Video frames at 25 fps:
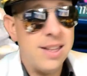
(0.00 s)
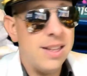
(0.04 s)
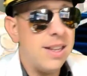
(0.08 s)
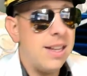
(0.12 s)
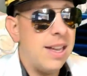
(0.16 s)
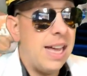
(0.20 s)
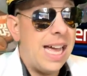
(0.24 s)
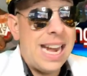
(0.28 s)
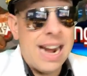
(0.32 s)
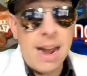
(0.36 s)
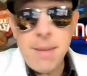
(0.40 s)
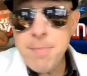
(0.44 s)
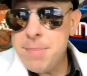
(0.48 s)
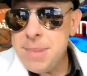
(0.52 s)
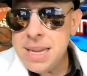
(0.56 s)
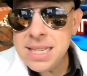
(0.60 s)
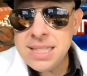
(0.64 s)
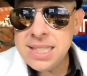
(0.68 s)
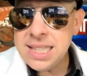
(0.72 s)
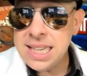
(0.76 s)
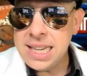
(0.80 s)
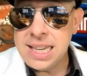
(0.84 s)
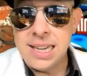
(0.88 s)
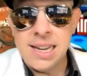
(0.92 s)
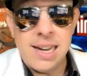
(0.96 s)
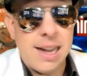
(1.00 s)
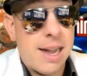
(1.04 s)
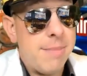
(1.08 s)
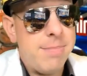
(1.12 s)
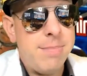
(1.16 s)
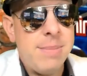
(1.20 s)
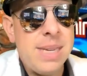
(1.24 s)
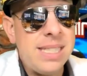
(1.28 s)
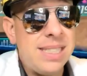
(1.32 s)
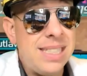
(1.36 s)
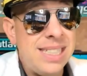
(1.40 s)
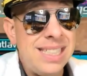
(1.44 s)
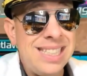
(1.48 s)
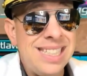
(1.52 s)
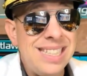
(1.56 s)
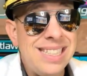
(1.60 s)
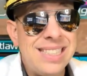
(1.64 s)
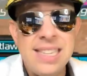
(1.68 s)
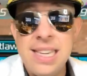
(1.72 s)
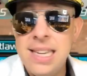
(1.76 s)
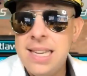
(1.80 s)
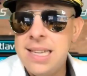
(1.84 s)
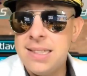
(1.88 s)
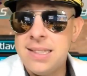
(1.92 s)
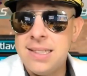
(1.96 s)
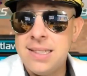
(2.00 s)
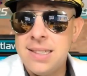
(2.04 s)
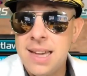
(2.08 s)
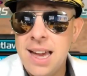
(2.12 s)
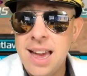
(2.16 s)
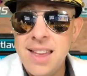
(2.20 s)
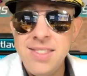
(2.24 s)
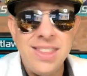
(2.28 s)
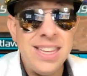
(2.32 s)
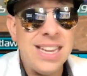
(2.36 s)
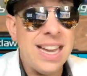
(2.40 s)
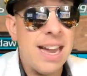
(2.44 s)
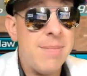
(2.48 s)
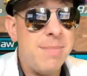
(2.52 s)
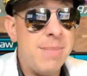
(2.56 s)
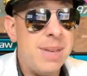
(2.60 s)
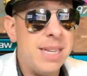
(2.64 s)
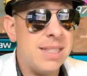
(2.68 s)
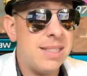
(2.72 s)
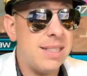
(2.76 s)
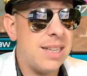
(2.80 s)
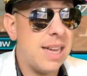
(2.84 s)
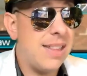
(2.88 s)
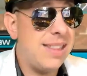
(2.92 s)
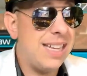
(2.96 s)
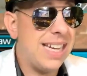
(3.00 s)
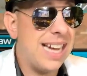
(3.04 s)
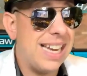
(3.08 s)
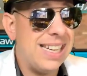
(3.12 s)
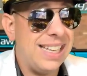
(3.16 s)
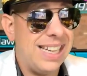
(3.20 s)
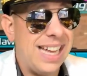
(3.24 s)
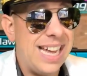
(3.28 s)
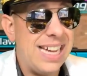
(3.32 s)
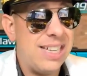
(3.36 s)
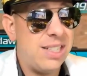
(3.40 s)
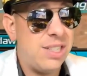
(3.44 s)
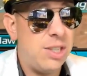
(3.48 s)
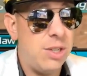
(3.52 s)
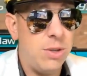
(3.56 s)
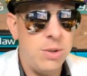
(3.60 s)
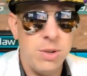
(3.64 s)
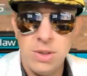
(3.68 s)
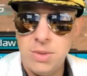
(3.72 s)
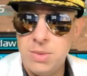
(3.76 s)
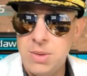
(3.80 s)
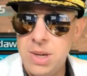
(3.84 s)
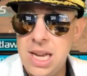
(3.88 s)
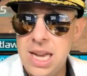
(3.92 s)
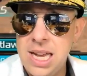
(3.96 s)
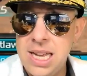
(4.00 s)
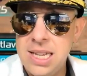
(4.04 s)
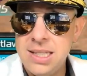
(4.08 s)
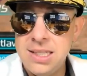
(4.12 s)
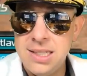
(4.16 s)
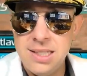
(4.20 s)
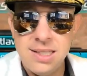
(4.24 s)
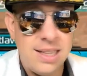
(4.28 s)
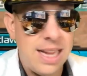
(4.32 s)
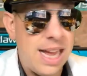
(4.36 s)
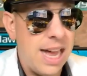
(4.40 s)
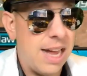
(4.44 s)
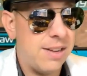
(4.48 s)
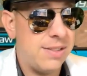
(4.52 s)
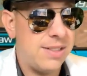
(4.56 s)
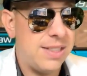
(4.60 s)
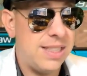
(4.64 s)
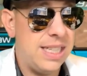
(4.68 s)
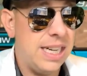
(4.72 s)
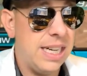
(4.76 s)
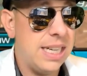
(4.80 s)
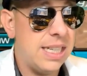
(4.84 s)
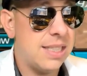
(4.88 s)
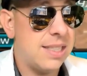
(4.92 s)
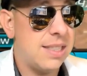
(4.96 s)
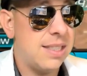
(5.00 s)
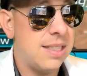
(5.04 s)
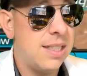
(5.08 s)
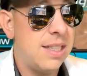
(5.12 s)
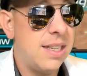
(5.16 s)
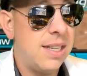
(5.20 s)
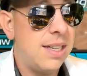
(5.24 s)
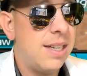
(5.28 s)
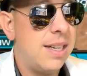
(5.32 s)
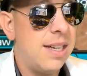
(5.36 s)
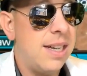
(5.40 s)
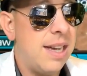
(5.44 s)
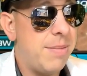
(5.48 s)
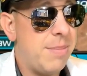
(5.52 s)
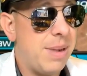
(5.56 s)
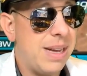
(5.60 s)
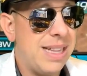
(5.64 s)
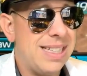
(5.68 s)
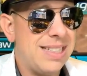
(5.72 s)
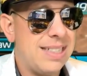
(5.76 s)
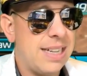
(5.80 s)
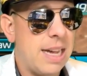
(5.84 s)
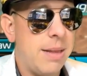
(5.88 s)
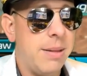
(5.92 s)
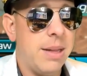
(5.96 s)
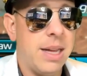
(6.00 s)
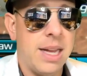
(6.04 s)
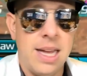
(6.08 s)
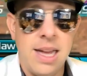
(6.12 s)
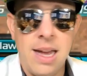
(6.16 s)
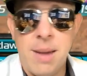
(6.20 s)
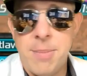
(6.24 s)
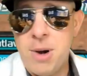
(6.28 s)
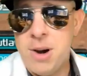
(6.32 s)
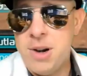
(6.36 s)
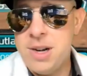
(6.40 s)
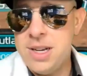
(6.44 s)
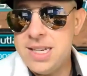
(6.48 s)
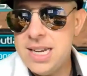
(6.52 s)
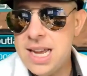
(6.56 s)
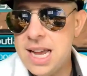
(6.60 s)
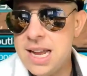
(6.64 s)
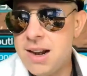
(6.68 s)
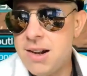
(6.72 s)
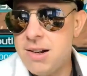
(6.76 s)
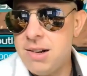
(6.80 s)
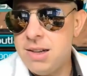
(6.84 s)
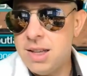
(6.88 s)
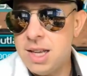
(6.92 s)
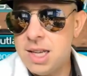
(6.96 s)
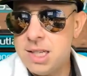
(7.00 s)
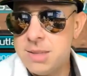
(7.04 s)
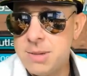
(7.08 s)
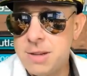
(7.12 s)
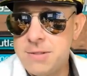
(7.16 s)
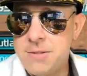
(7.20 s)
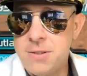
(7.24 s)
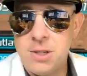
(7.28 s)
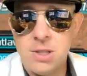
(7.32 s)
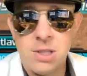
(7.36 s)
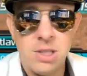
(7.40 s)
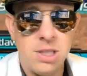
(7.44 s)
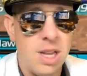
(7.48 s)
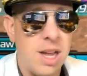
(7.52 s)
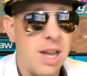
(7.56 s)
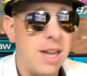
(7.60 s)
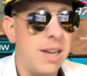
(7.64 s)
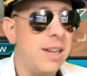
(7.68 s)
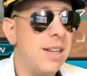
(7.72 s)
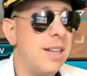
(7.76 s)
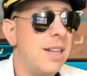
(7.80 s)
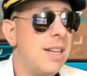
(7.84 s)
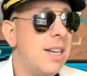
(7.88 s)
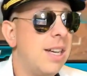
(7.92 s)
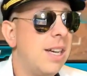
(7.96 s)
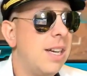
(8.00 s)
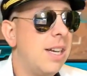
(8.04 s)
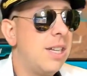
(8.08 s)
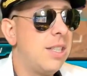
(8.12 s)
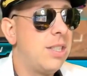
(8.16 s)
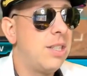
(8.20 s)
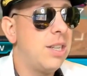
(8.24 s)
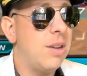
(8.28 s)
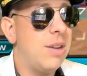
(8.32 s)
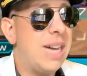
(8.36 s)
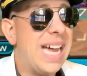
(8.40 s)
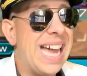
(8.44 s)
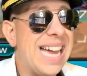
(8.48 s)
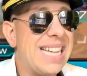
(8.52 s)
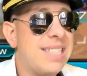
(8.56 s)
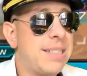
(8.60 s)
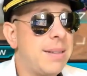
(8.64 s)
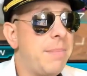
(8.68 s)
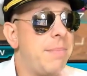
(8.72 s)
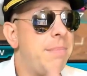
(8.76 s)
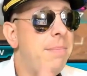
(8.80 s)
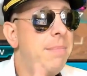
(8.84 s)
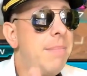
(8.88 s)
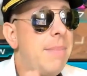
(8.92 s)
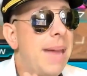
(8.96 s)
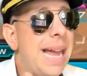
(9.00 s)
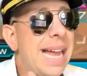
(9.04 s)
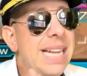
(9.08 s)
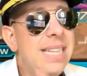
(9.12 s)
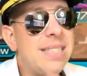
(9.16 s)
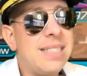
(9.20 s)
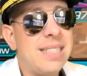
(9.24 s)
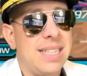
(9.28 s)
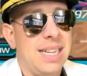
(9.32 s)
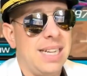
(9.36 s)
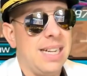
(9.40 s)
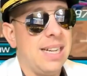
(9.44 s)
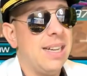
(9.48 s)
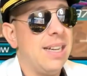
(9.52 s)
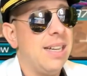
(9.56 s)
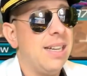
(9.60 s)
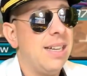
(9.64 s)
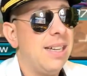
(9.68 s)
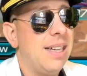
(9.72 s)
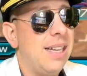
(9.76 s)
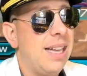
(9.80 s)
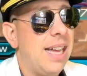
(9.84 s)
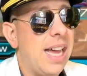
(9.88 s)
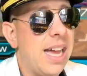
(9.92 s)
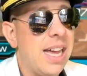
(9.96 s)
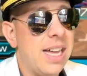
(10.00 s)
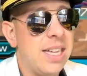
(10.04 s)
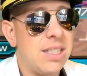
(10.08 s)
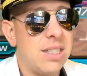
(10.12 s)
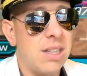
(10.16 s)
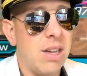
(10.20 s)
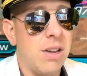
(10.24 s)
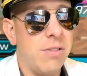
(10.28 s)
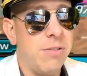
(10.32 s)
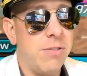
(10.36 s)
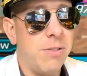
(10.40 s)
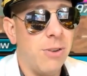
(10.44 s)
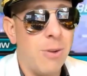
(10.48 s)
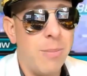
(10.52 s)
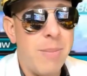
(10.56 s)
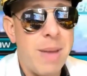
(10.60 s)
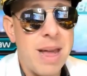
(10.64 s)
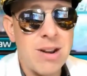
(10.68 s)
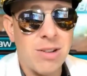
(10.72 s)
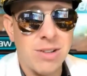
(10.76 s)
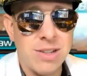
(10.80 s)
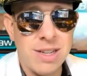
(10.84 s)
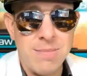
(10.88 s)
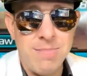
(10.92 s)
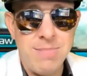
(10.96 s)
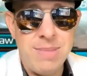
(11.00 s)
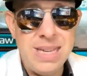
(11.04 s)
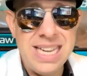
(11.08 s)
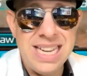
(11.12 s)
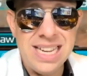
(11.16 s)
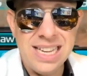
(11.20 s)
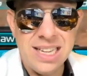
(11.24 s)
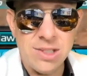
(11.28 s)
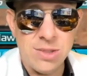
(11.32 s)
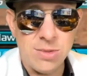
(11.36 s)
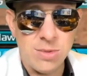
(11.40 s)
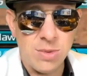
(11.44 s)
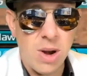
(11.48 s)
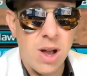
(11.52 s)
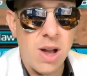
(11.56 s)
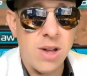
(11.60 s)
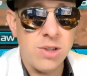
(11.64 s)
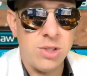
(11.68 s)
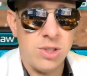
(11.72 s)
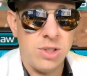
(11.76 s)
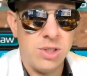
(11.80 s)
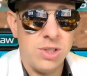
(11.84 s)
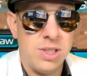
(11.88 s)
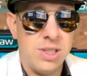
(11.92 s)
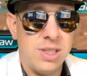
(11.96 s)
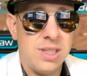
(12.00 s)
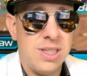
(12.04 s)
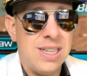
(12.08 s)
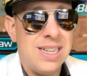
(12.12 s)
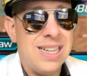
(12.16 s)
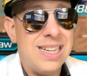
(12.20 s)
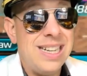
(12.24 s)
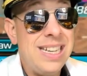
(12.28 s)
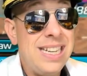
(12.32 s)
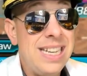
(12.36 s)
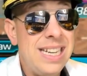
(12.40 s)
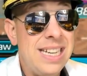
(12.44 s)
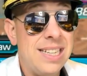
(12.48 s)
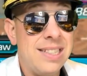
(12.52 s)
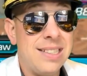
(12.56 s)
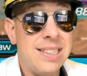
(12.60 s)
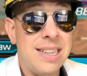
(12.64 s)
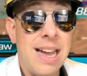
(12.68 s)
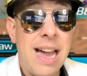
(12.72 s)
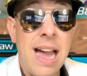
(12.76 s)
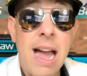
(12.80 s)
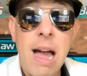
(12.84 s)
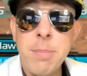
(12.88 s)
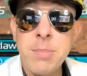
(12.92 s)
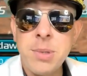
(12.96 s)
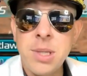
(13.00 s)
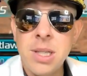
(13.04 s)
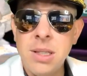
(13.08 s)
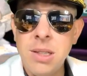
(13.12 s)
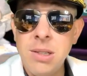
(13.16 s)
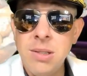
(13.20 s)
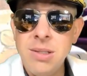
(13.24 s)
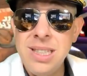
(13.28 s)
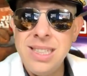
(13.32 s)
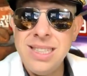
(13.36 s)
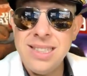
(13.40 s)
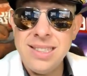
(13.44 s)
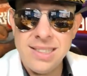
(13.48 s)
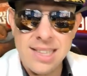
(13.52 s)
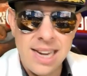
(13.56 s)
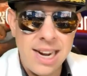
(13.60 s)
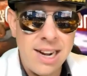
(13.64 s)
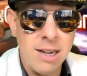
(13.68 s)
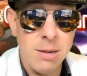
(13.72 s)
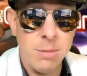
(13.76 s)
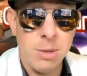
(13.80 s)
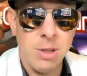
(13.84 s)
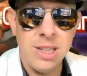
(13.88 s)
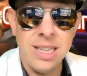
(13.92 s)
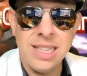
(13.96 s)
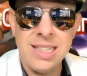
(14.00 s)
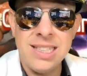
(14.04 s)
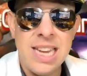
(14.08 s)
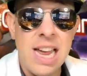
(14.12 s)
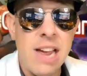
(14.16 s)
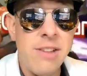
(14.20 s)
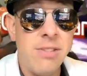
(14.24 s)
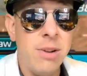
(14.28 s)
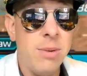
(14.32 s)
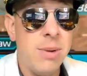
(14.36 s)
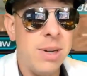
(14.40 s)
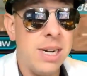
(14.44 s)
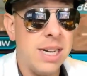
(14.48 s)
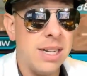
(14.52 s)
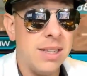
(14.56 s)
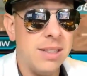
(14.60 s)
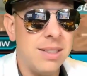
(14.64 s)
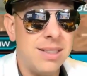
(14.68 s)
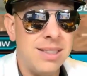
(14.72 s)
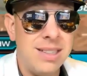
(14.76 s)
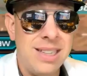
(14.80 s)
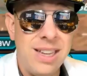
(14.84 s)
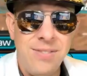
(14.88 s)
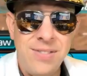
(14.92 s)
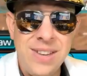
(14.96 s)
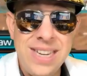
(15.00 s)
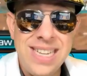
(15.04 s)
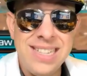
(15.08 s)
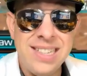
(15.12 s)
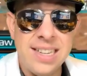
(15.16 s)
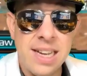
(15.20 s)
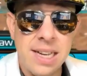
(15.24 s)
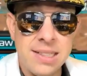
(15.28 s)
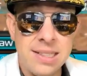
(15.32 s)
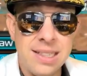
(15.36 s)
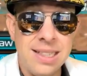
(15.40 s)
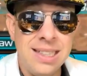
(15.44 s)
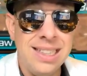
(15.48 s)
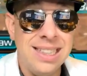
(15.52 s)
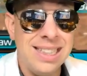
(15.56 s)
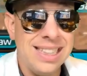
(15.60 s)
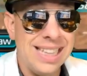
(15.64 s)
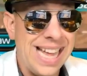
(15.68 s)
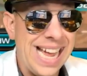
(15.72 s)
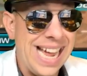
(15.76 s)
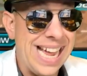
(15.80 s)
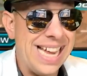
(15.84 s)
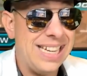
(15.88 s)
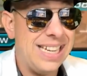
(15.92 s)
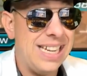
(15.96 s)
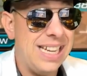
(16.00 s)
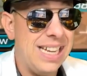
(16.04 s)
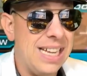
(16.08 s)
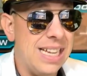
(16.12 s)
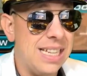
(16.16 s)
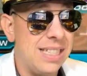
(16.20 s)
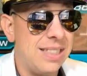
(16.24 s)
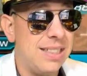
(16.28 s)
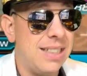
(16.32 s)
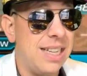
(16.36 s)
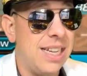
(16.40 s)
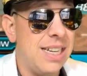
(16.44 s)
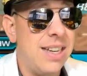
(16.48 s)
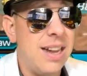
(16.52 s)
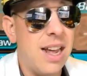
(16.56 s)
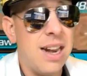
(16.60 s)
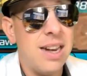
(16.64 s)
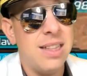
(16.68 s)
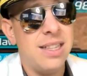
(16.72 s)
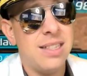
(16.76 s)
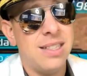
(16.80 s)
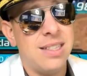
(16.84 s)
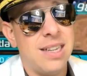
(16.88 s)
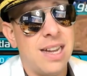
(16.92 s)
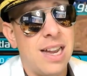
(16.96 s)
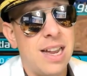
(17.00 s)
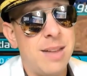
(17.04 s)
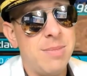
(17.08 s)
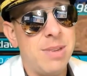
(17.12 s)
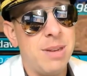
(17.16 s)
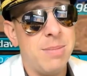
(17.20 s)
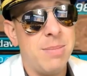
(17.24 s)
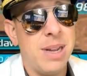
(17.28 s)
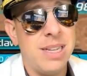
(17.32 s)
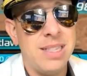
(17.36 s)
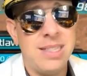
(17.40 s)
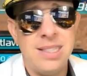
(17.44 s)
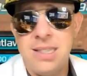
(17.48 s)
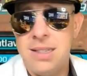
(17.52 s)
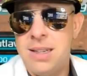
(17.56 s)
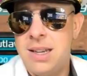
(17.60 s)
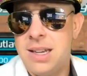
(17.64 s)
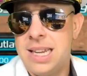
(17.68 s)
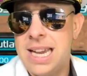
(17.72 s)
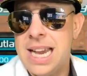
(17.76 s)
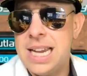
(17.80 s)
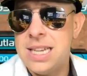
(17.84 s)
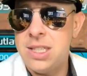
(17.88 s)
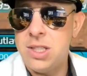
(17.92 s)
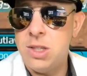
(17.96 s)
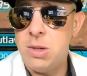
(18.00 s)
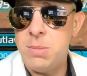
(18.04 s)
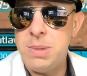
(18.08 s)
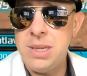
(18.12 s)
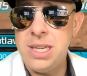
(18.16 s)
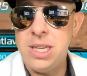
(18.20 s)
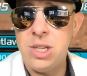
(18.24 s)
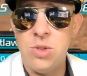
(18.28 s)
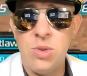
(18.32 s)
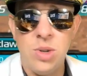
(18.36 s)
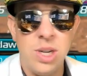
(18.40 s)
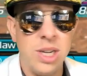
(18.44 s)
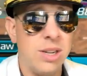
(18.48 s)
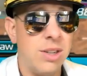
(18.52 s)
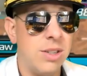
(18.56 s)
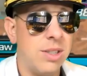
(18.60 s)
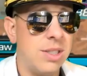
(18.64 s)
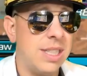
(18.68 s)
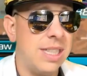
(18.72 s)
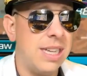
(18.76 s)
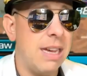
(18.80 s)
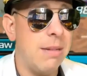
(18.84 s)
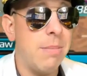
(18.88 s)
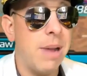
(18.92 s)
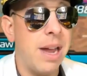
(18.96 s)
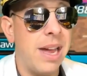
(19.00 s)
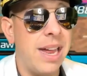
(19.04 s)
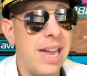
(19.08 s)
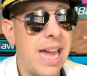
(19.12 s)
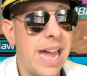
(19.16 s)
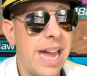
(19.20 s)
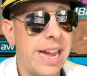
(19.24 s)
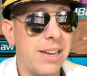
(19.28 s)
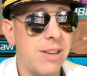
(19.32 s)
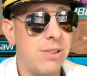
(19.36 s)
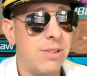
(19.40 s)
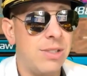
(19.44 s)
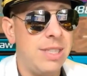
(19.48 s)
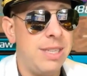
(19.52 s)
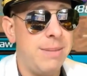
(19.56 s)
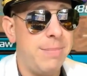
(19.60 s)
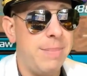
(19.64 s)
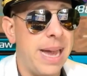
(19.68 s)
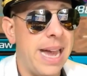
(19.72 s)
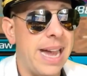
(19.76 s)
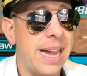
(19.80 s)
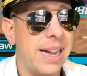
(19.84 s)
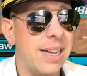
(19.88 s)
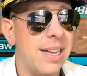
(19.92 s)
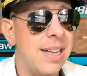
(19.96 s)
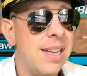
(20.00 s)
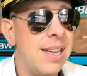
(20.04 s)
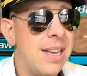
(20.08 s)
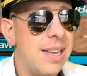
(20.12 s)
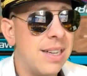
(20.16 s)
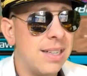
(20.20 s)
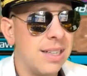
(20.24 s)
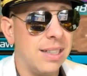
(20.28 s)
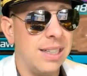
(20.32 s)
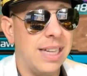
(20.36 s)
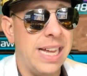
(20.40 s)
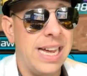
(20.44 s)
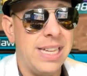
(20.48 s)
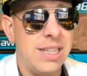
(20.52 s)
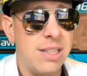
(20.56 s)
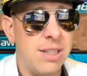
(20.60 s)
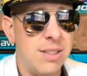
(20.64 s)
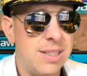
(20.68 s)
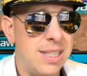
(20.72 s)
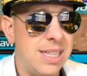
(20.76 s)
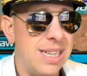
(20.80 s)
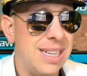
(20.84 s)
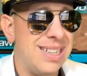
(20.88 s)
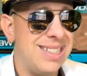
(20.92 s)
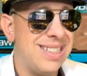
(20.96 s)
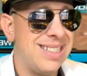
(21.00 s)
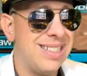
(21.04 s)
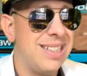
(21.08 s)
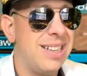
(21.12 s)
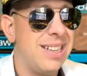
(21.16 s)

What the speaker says: And I'm missing these hits. I think I land 2 or 3 hits out of 6. And by the time, look, I'm already dead. I already lost my first slot. So as amazing as Fullmetal can be against Rogers, he is absolutely terrible against everyone else if he doesn't land hits. And none of this time did my Cassiopeia trigger to get my accuracy back to land those hits.